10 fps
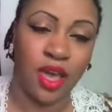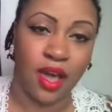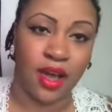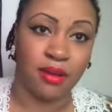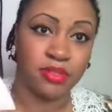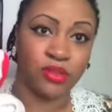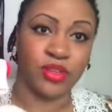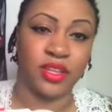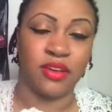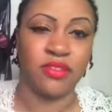I
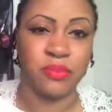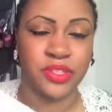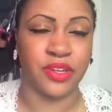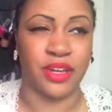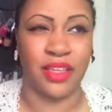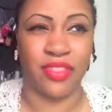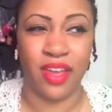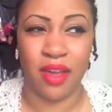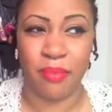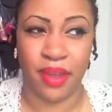absolutely love the material I
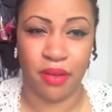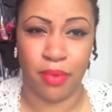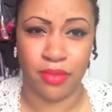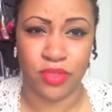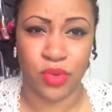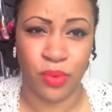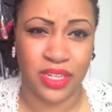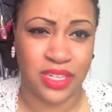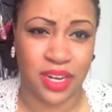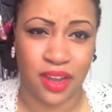think I paid about
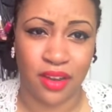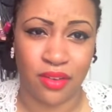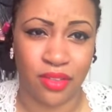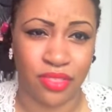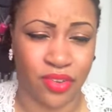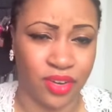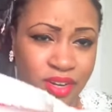29 or 30